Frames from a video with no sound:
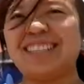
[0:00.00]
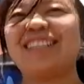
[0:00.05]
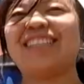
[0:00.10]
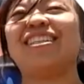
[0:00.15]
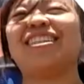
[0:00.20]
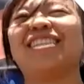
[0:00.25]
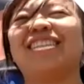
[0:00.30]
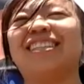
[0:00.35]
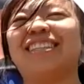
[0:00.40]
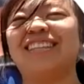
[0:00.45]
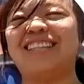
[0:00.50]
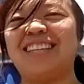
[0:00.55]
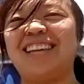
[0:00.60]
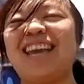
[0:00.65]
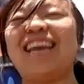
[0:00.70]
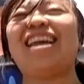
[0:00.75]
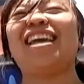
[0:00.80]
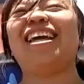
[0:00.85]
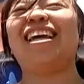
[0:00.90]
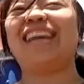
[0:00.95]
right?
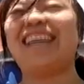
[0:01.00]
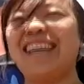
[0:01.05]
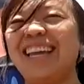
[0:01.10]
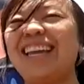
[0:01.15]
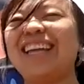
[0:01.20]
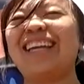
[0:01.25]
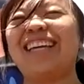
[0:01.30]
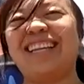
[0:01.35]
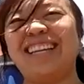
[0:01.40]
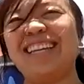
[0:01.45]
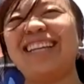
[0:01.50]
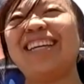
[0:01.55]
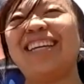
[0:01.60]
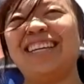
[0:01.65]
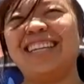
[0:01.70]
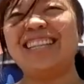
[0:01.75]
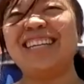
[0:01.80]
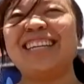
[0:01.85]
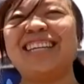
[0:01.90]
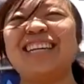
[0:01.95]
Yeah.
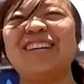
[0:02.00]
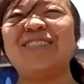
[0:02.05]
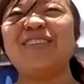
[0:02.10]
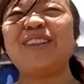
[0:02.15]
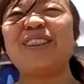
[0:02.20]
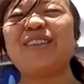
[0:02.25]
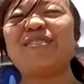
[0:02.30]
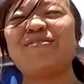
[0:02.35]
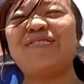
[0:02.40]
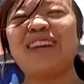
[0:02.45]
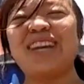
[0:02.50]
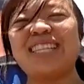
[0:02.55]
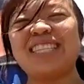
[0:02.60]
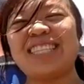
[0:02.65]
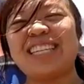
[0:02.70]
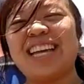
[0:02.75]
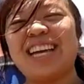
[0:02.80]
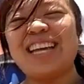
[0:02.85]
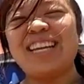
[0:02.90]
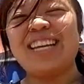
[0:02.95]
Nice. With the
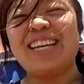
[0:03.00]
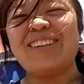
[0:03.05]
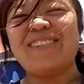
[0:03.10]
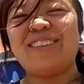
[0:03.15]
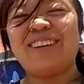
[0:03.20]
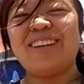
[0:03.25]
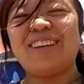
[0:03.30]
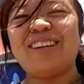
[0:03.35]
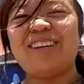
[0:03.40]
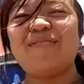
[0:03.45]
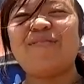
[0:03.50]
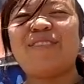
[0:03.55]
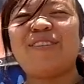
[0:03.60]
best skydiving.